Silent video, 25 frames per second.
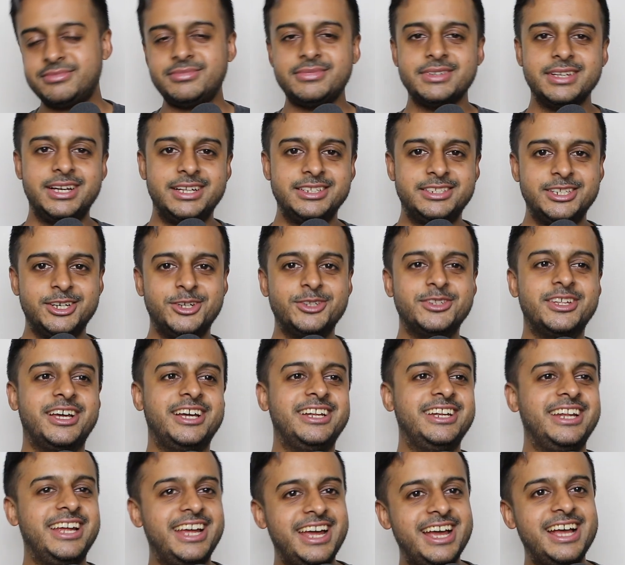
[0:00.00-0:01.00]
Until
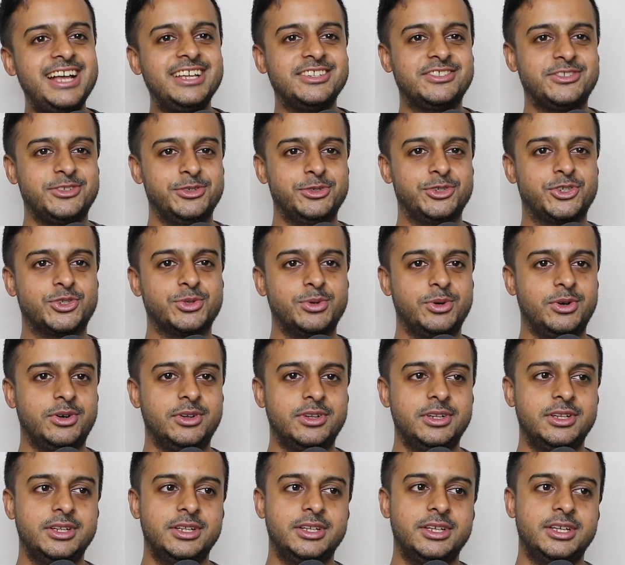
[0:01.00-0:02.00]
then, as
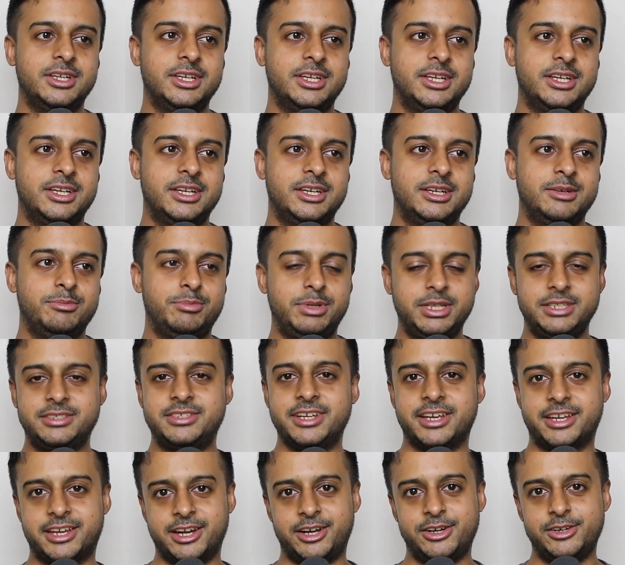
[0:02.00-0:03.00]
usual, please
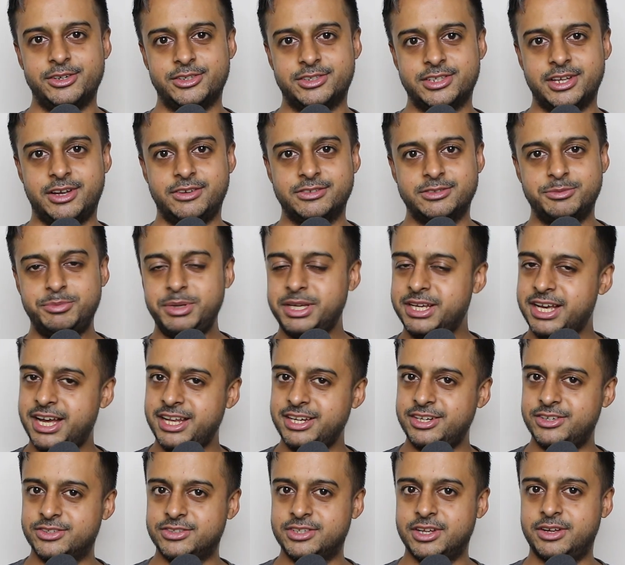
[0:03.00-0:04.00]
take care of yourselves. Be kind to
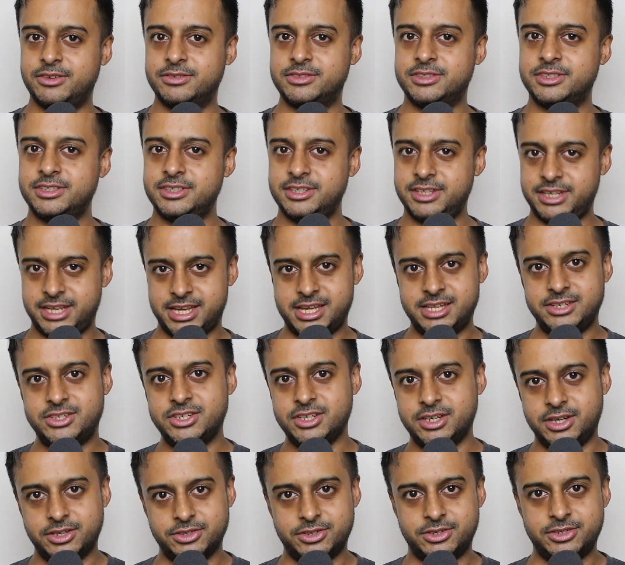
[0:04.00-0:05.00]
yourselves and to
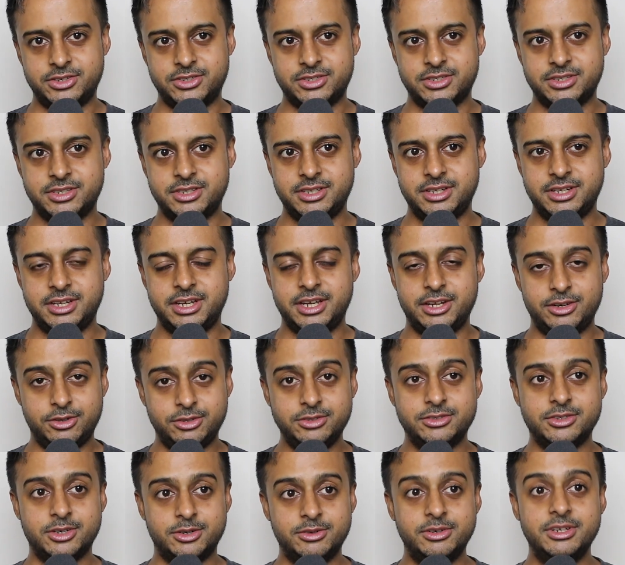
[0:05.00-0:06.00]
others, and
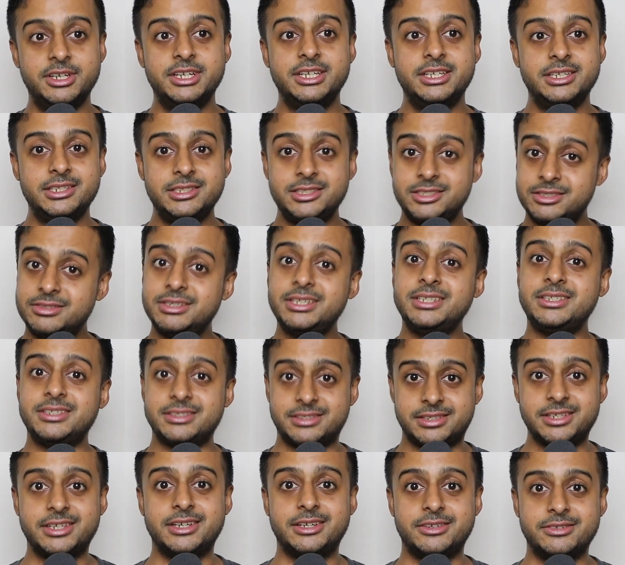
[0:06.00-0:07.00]
also treat
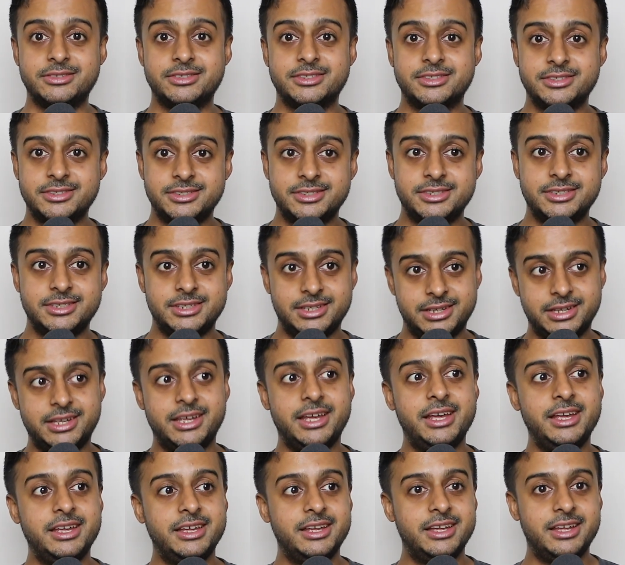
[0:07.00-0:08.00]
yourselves.
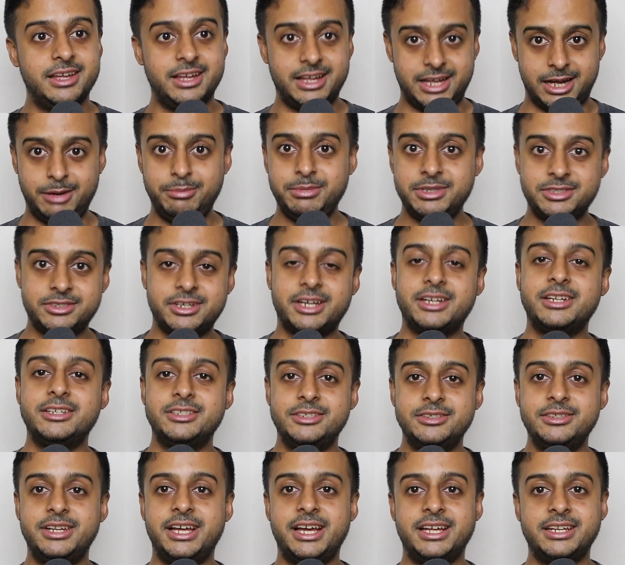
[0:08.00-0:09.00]
Okay? I'm gonna try to
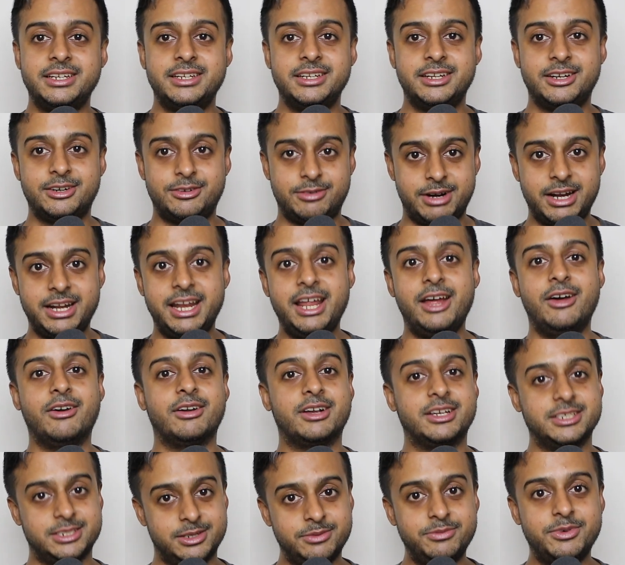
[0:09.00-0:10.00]
do that right now
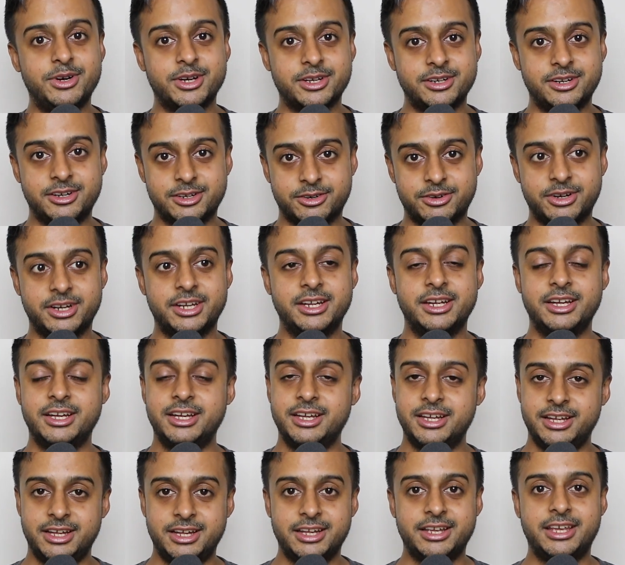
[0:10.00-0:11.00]
because I'm fucking hungry.
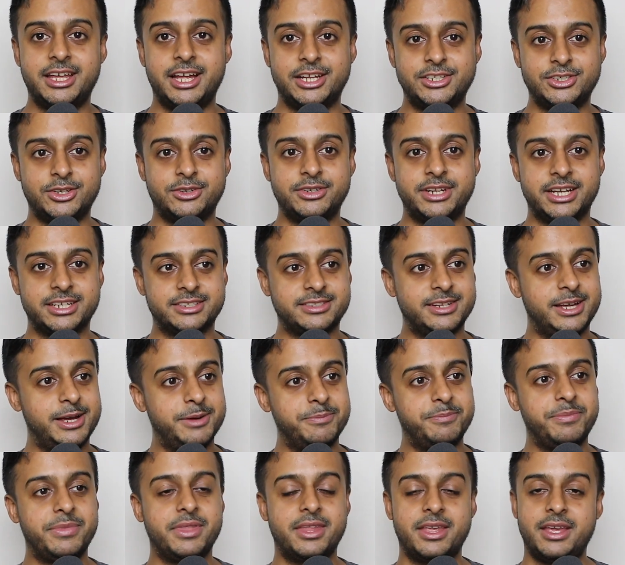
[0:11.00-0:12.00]
Catch y'all next time.
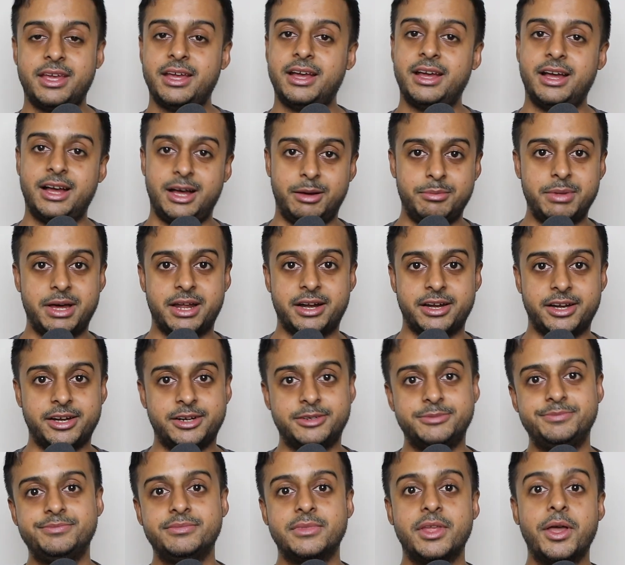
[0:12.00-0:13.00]
I'm out of here.
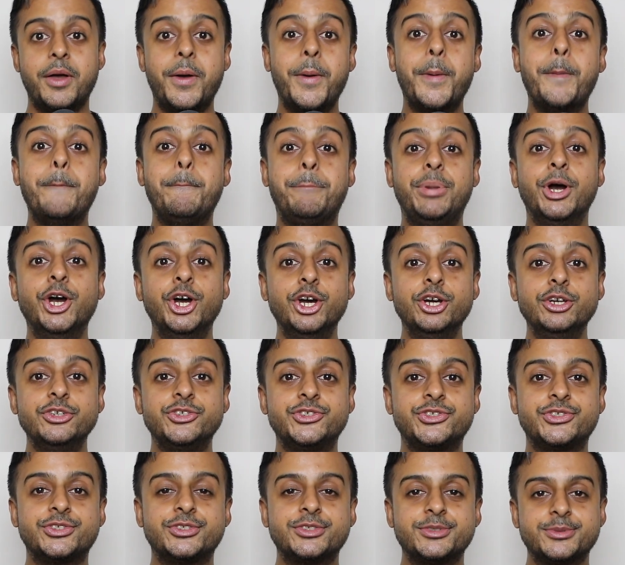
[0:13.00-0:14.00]

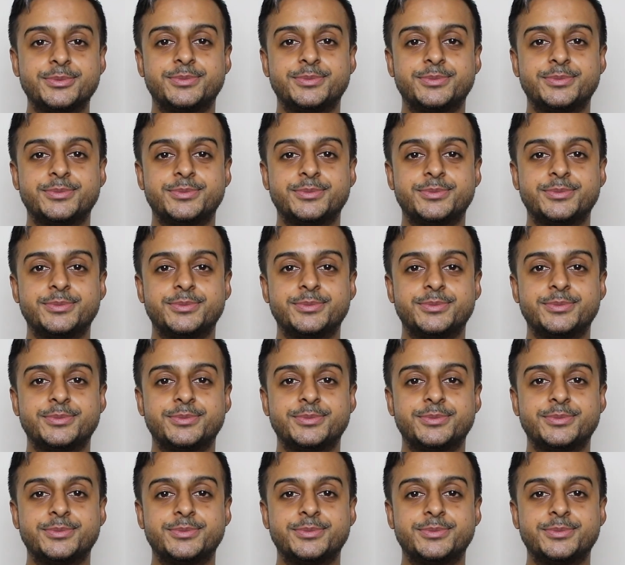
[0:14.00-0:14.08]
Peace.